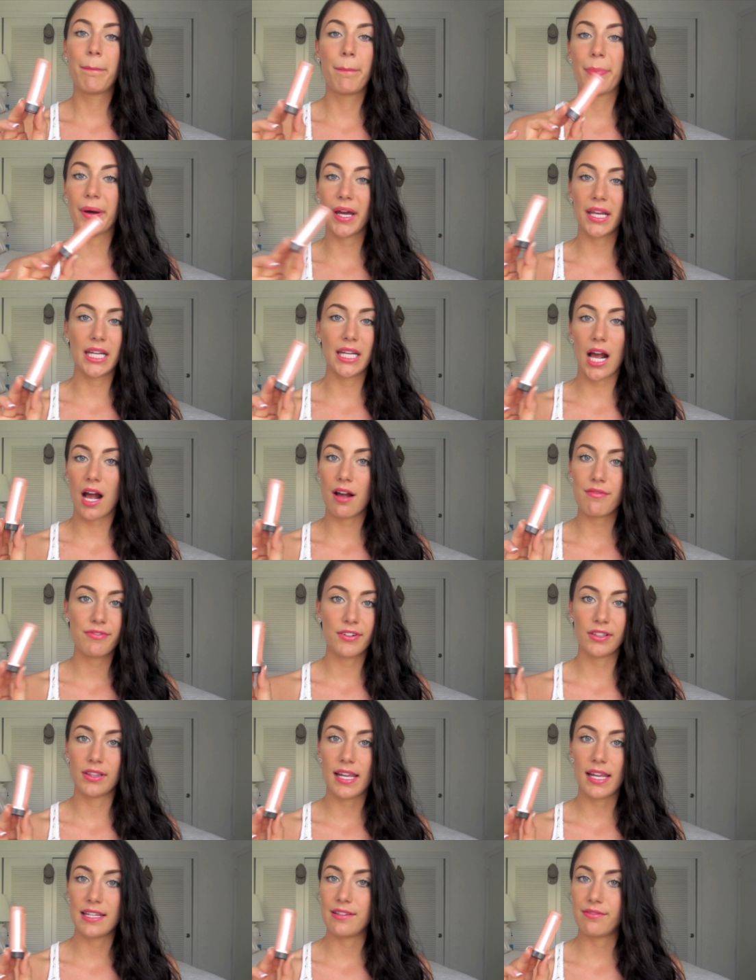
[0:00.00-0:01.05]
but not
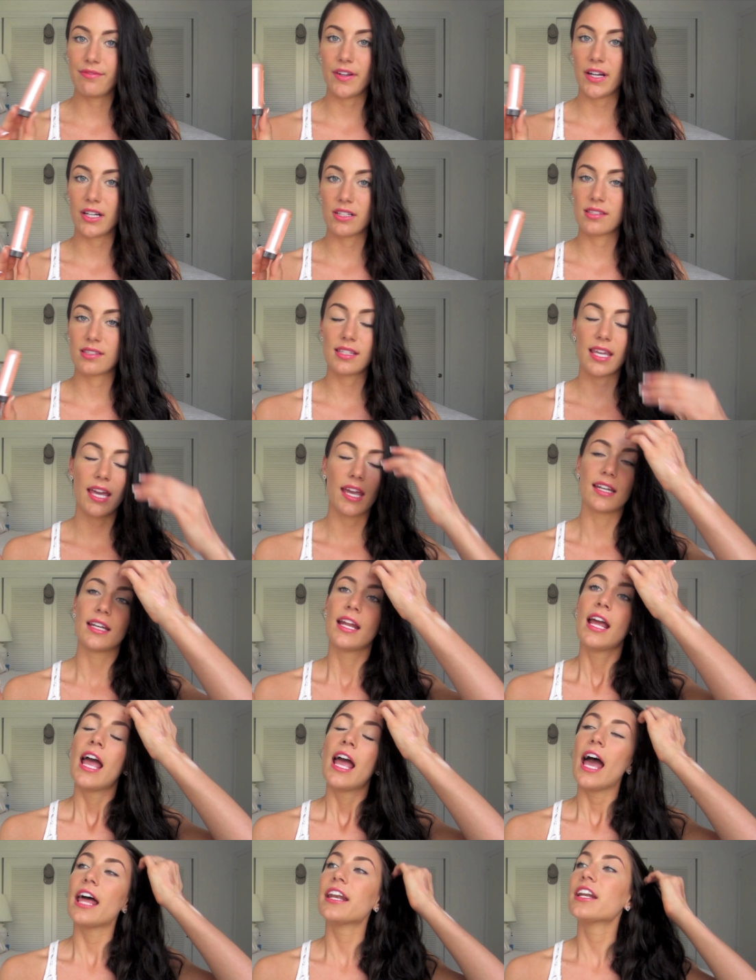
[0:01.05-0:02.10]
for light, fair skin.
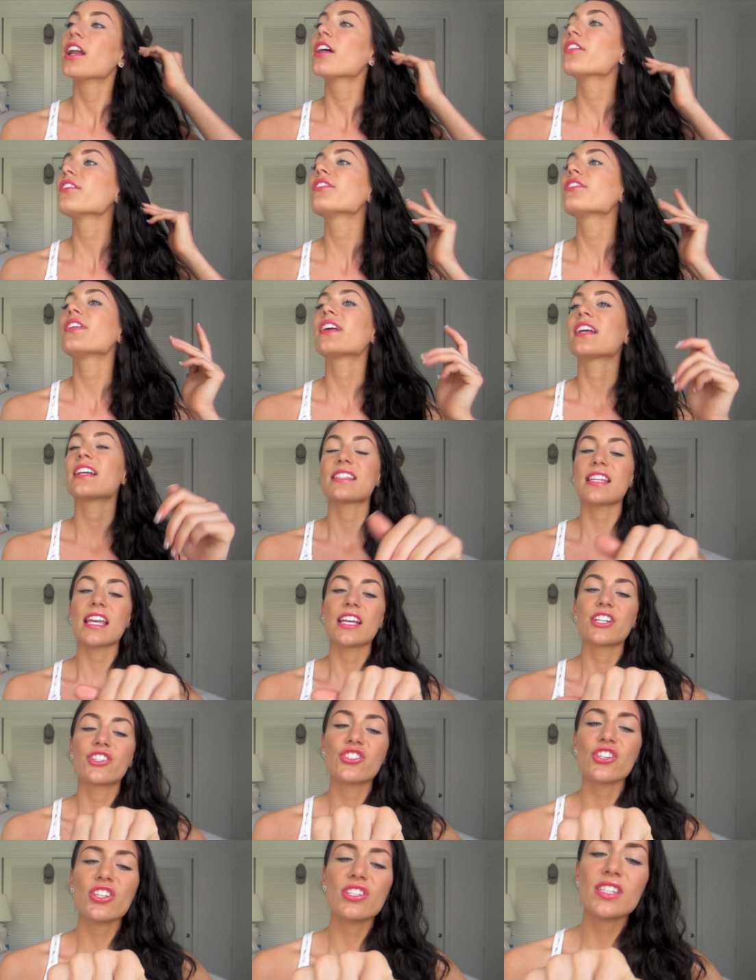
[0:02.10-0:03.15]
And another thing is,
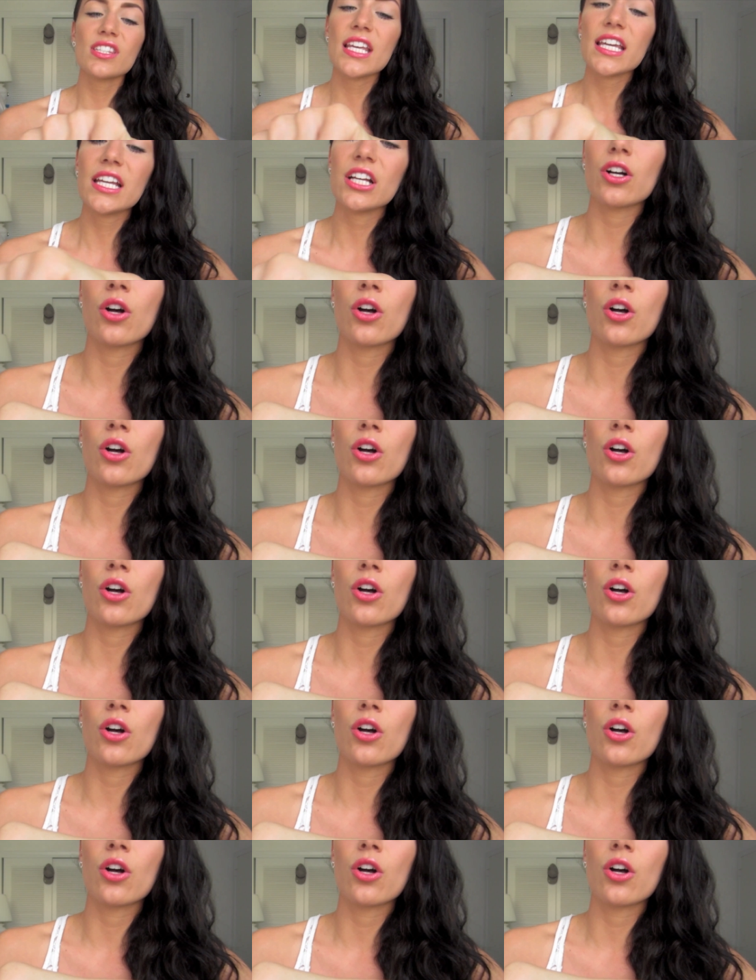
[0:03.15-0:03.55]
it's just like